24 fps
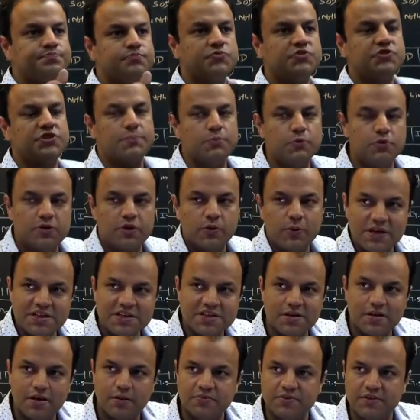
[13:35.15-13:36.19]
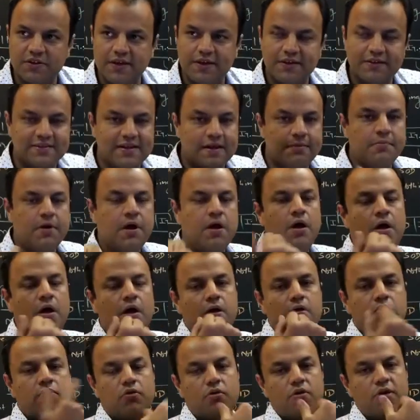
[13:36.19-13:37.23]
Suppose the question comes in the exam.
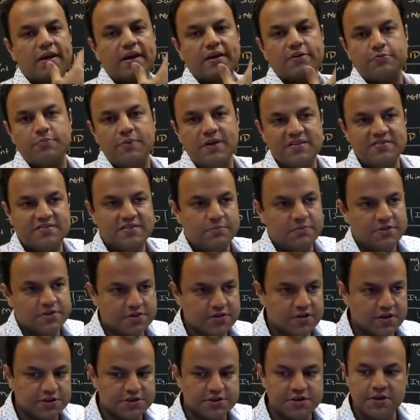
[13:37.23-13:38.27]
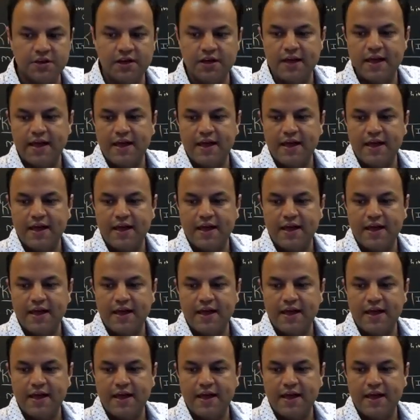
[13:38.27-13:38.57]
Draw and explain SIM instruction.